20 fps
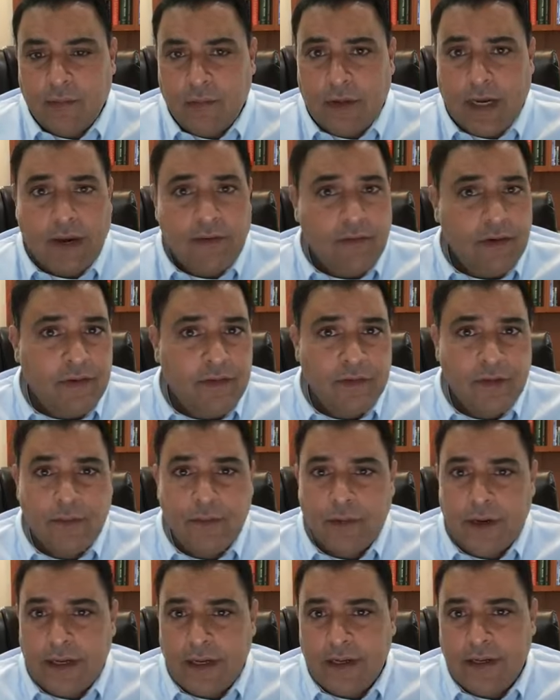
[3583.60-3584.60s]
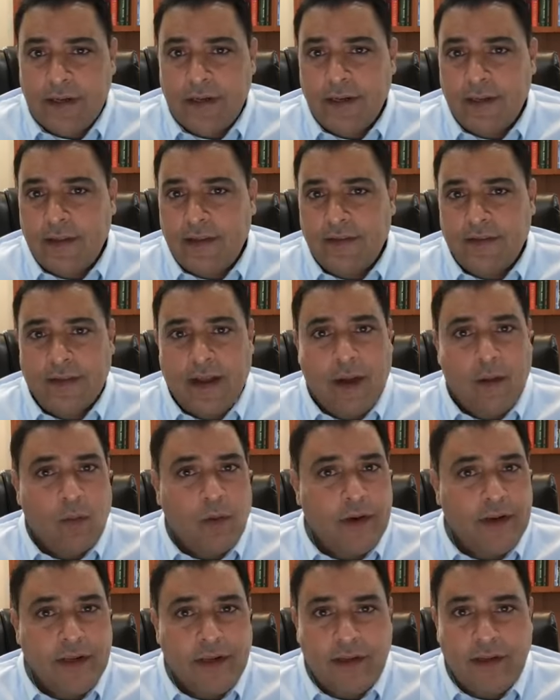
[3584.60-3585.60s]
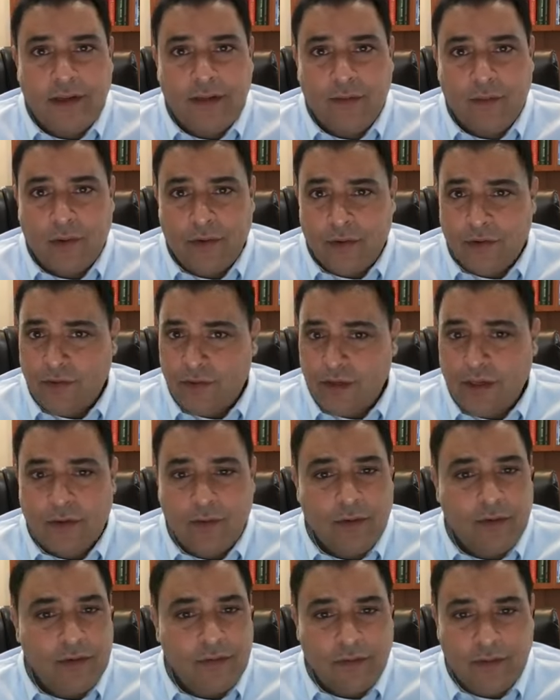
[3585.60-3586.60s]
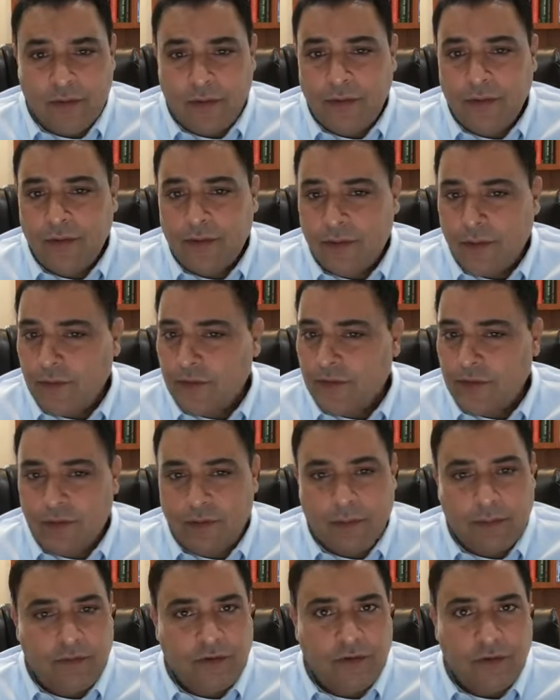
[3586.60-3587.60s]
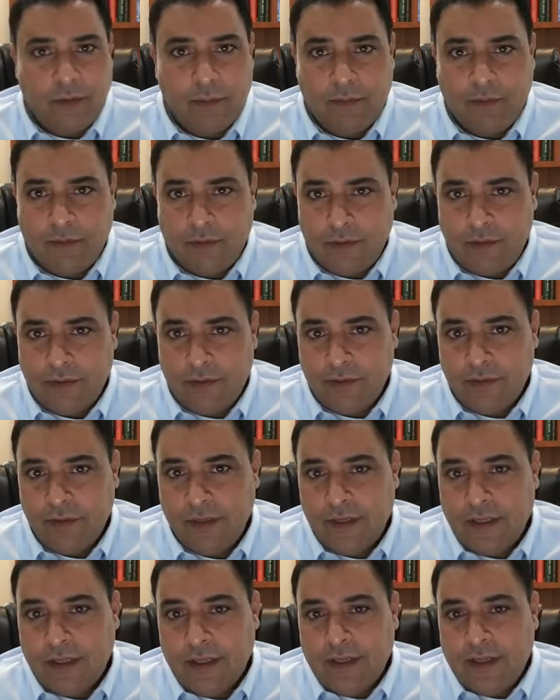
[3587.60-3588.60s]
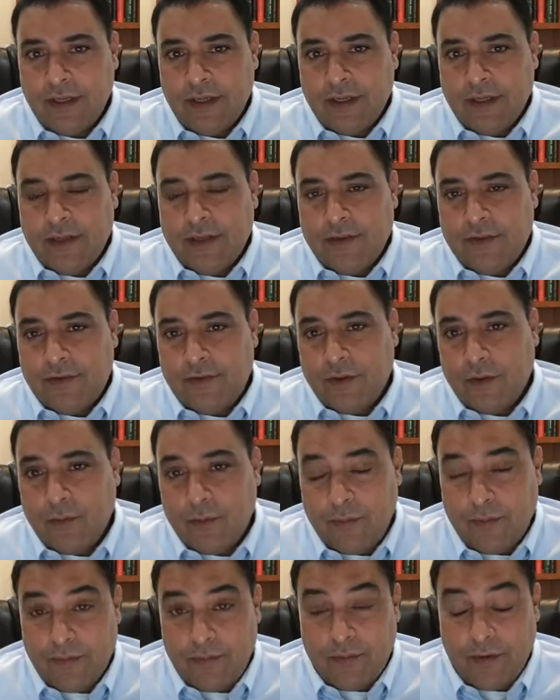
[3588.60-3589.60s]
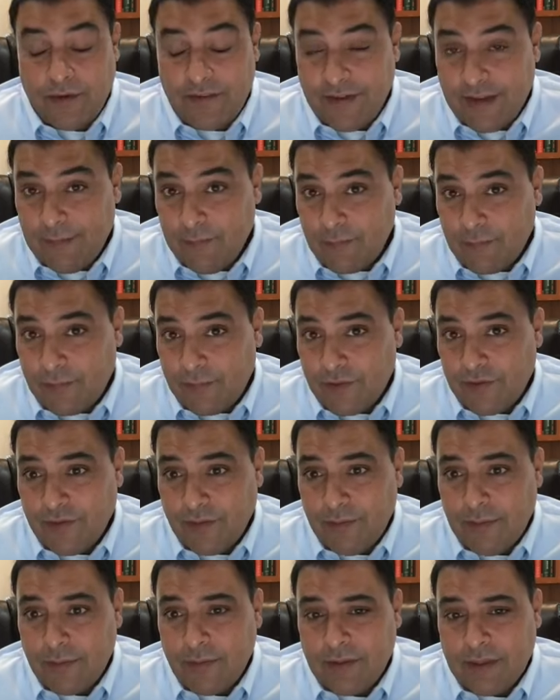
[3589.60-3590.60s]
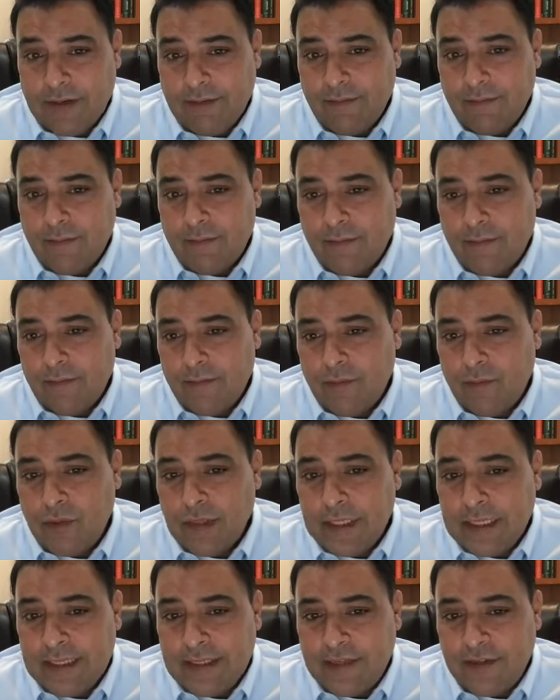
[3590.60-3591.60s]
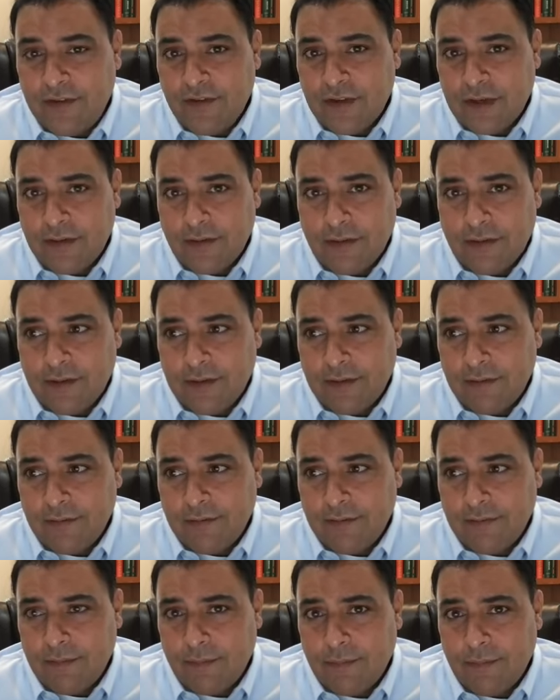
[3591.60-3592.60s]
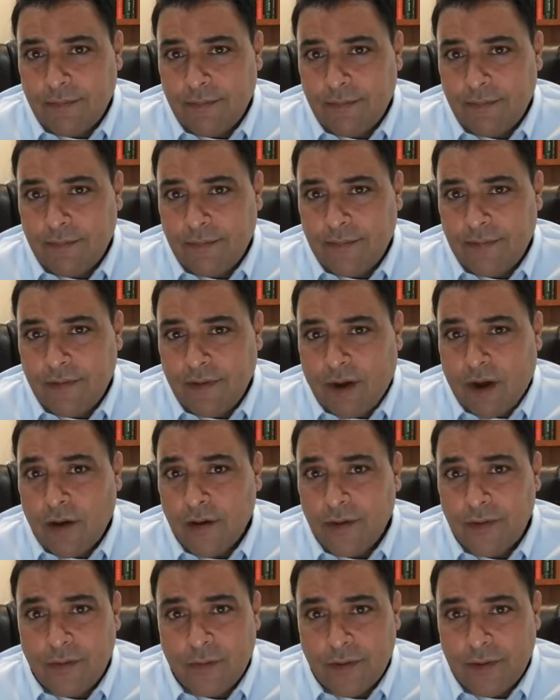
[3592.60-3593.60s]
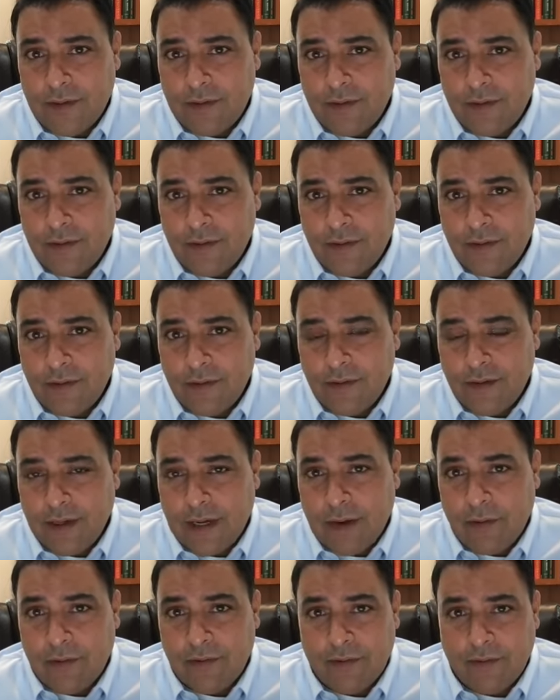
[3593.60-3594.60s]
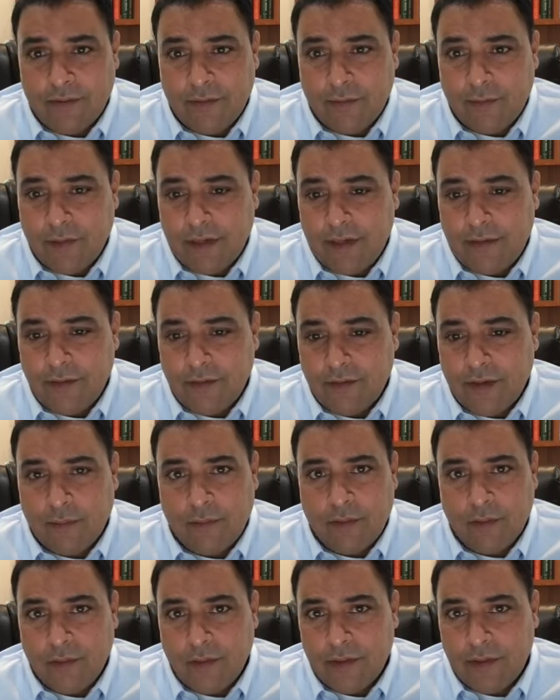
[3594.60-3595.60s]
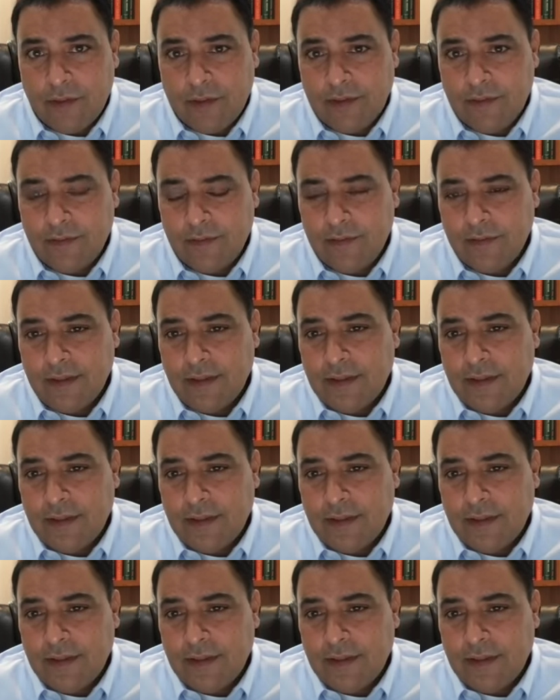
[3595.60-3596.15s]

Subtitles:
Whatever of your brain is not working, when there's decreased feel, those symptoms show up first. So, for example, for some people that have really degenerative auditory areas of their brain, their temporal cortex,